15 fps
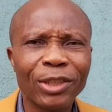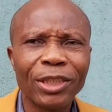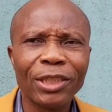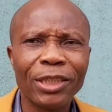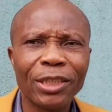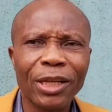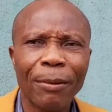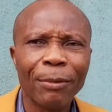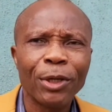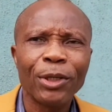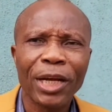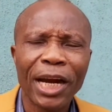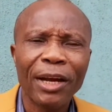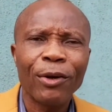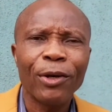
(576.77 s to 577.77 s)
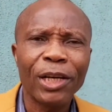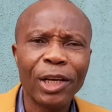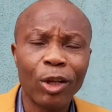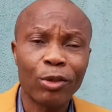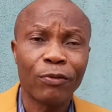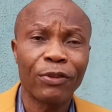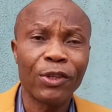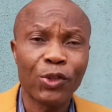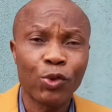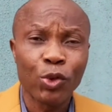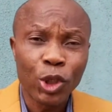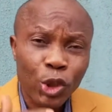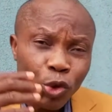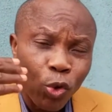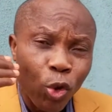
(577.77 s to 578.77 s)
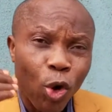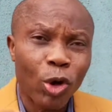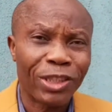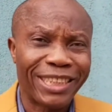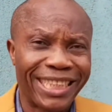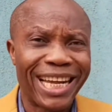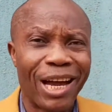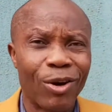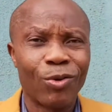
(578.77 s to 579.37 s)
There are a lot of things you need to cut down.